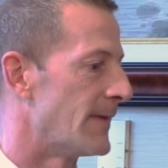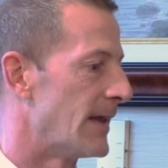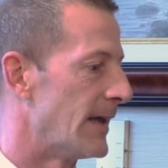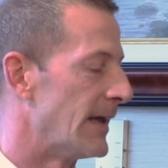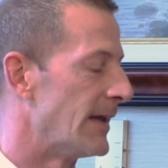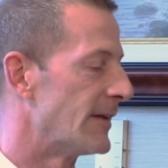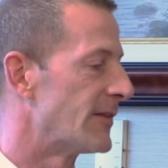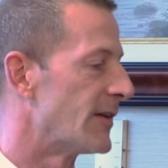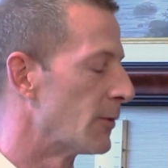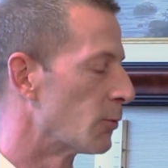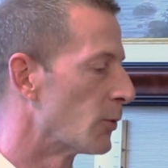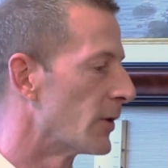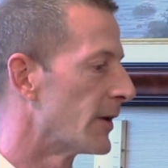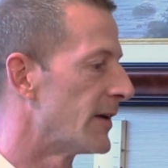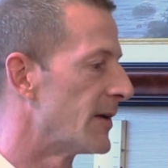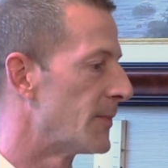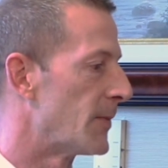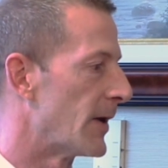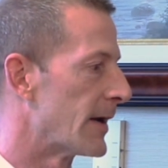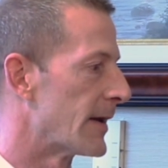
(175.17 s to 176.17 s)
it's
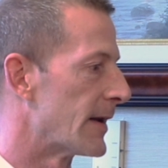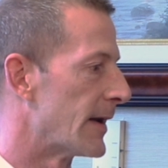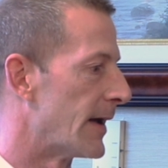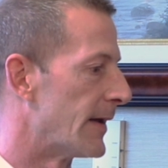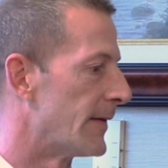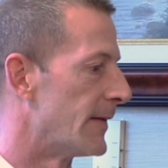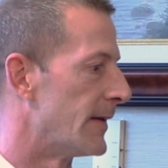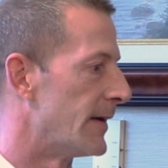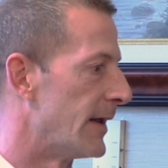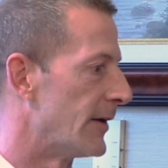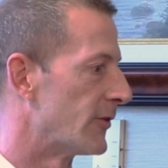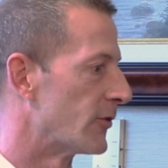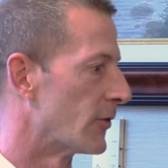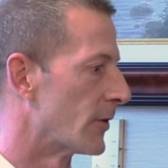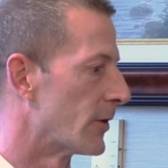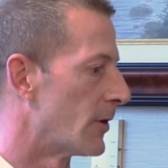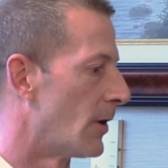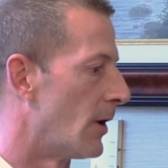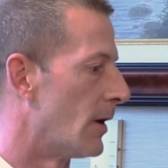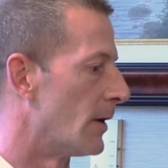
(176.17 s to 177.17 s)
really dependent on the nature
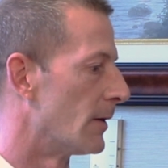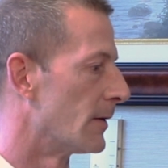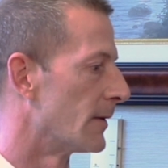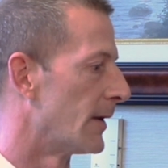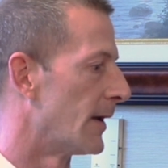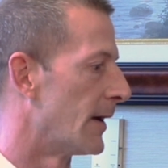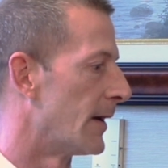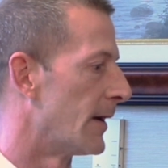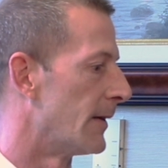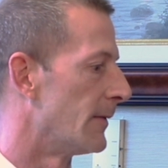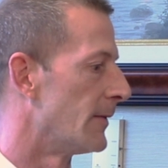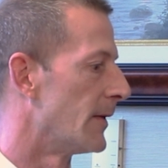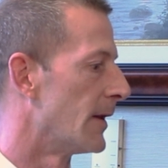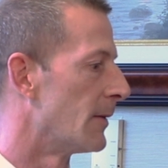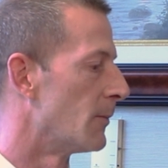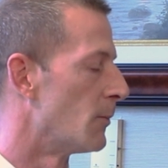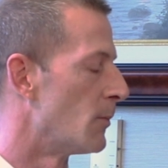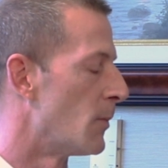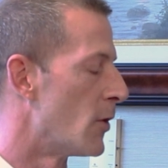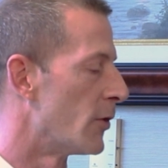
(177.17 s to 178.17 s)
of the call.
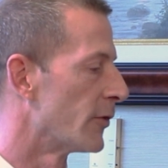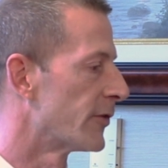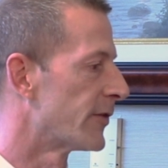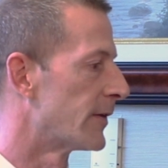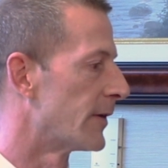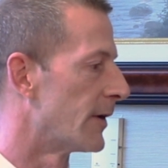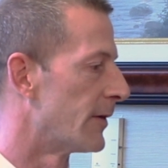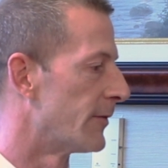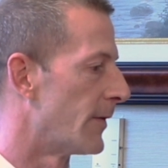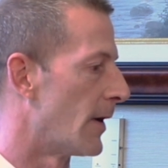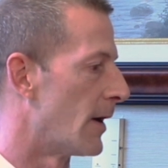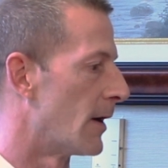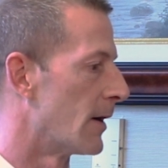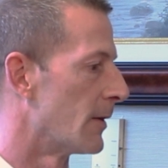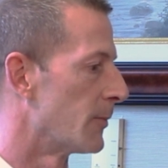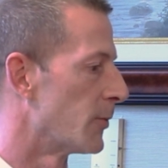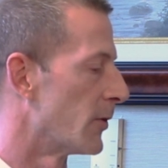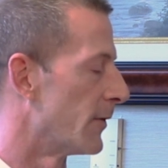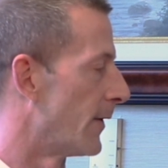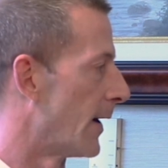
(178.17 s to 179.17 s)
Most of
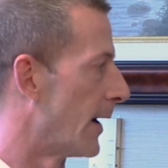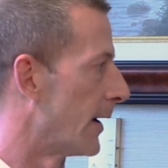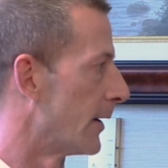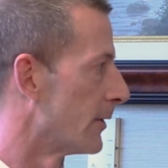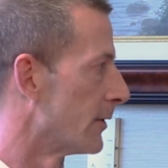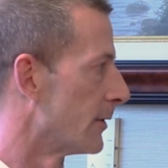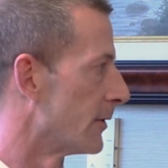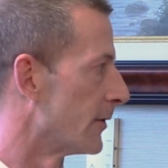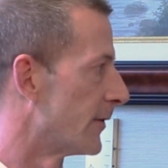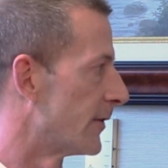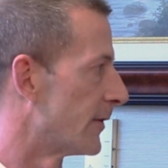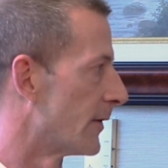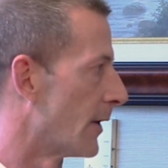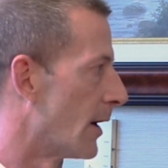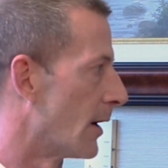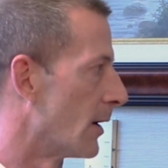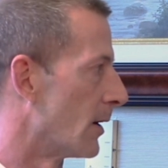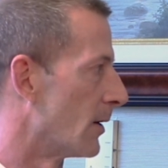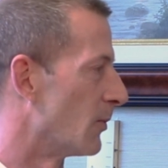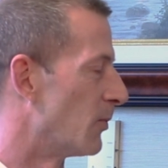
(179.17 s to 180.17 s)
our providers
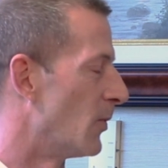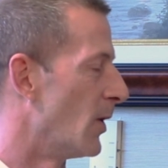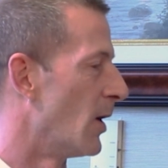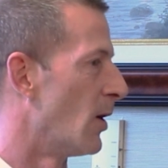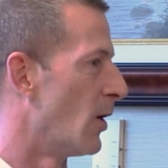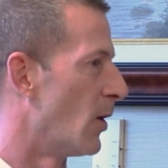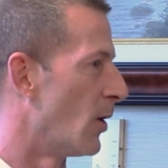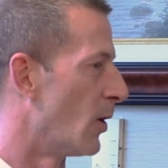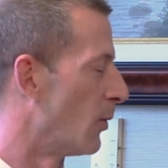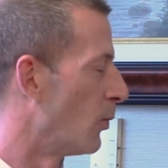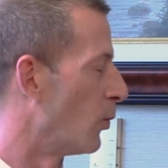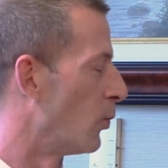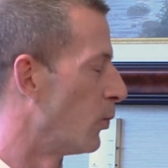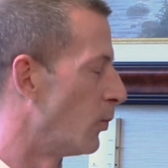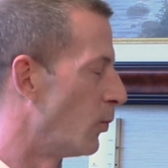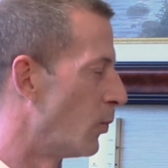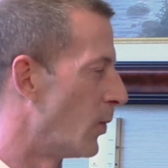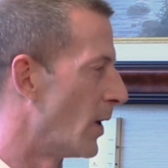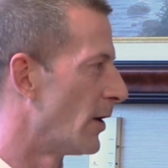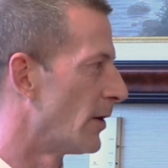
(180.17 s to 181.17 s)
are
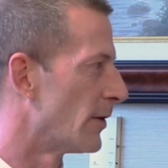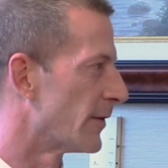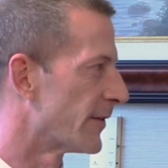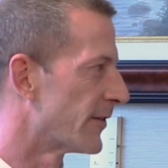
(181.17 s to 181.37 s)
well